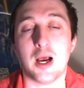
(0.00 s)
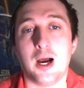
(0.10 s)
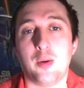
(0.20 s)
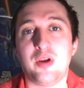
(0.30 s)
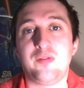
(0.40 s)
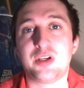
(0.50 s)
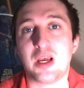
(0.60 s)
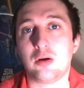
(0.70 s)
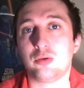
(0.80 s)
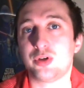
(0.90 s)
If he's
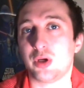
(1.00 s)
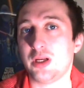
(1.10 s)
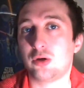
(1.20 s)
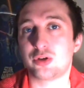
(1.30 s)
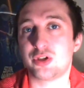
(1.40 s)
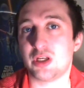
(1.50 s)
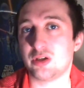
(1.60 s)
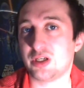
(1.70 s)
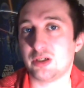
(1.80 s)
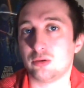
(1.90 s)
held in custody
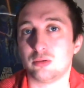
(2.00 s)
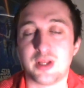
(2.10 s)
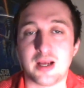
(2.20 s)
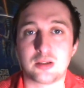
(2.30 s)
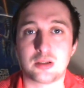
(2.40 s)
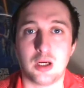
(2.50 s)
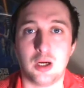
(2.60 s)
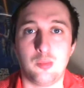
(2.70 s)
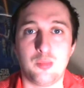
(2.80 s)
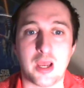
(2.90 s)
until that
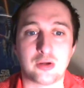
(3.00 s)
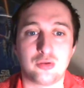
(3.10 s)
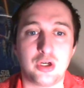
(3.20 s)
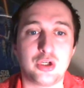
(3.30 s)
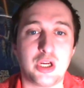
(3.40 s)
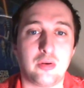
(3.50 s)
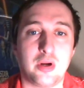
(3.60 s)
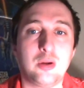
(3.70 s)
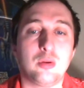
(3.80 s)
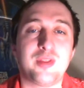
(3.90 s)
extradition
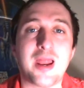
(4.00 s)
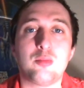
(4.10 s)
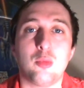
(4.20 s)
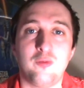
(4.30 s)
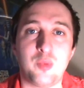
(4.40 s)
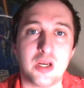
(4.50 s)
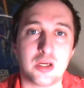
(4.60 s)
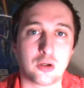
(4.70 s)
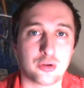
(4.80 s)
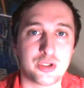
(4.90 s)
hearing, he will then have been
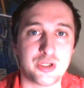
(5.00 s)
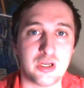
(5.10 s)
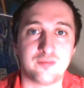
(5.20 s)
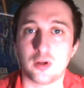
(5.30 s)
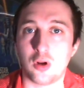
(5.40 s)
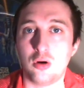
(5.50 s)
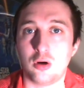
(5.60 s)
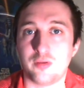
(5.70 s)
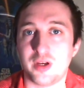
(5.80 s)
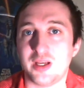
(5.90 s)
in custody for
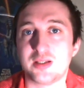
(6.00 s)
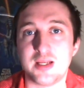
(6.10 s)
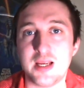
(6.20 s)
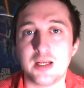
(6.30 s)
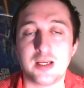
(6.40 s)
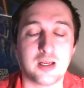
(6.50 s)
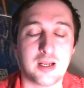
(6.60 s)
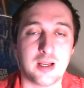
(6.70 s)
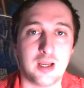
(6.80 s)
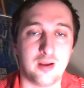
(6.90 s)
longer than it is
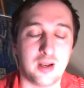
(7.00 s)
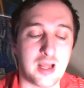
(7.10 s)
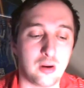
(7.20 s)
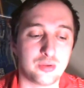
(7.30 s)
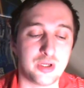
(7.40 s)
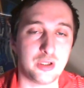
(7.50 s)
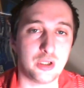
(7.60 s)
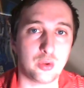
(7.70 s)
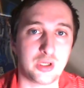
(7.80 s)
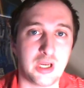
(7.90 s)
legally allowed in
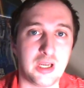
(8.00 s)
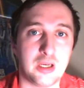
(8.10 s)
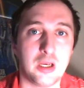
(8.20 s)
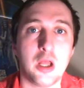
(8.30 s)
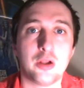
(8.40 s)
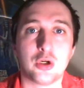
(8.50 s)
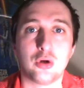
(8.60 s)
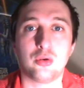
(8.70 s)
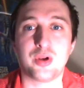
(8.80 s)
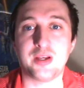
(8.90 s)
the UK to
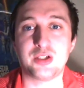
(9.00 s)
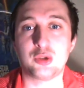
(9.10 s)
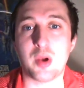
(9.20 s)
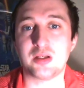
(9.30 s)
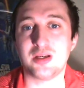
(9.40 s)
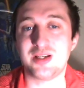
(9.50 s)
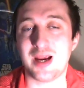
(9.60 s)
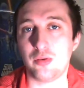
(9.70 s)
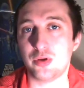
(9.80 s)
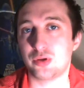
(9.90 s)
hold a suspected
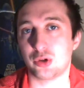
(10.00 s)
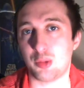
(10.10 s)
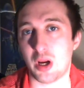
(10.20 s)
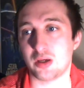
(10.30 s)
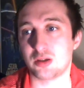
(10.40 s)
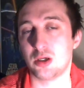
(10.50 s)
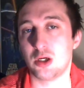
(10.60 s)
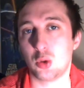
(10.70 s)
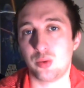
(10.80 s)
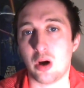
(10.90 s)
terrorist suspect
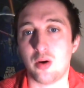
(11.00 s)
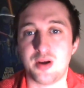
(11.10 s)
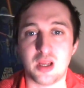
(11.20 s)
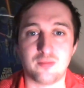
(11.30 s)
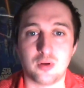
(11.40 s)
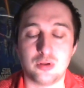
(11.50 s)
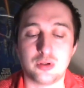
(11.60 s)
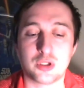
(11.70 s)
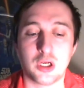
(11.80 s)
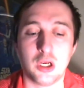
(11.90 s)
without any
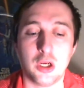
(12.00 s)
evidence.